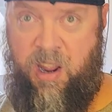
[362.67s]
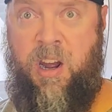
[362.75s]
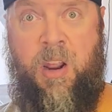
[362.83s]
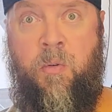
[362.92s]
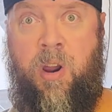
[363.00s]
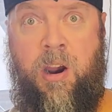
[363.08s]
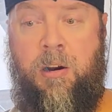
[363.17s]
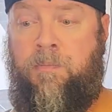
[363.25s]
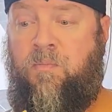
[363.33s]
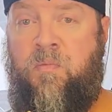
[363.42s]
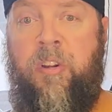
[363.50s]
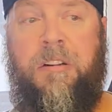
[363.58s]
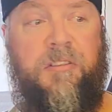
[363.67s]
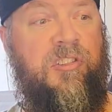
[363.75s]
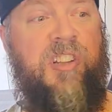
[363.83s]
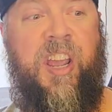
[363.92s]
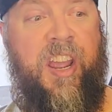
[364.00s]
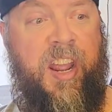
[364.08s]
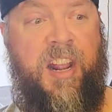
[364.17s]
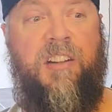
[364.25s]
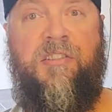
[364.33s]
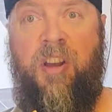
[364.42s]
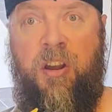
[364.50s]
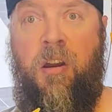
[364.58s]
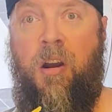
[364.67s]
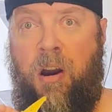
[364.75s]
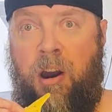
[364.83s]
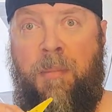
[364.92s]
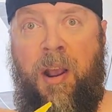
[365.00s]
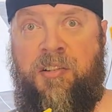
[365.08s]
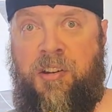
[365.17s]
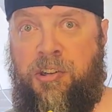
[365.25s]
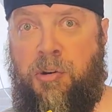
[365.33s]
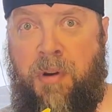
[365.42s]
anywhere. These are amazing.